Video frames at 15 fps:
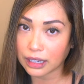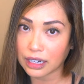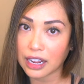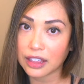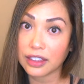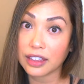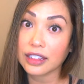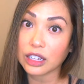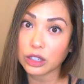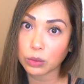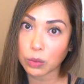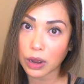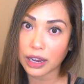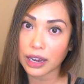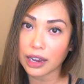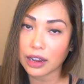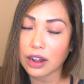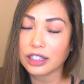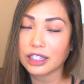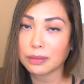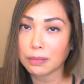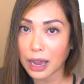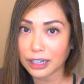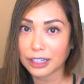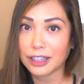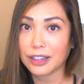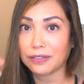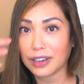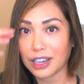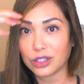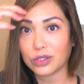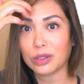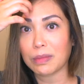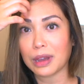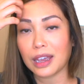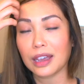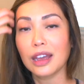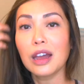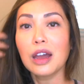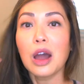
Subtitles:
And I think that's why I got smacked in the face with my